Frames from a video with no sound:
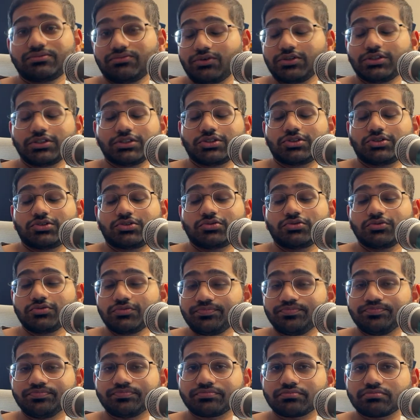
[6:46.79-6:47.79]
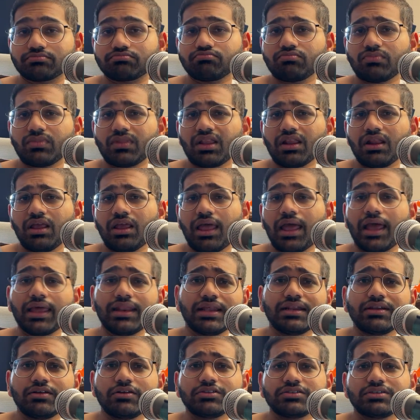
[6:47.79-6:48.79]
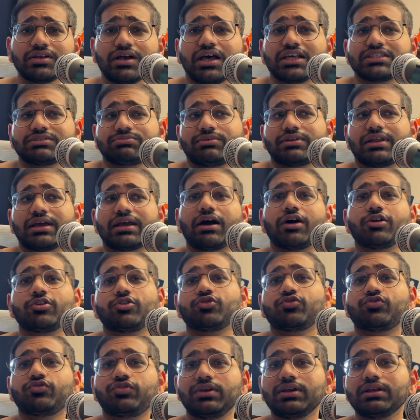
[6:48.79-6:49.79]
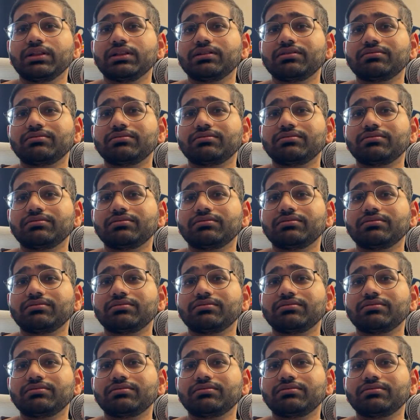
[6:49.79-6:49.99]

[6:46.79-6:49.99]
which is true. And it also asked me like, how do you feel?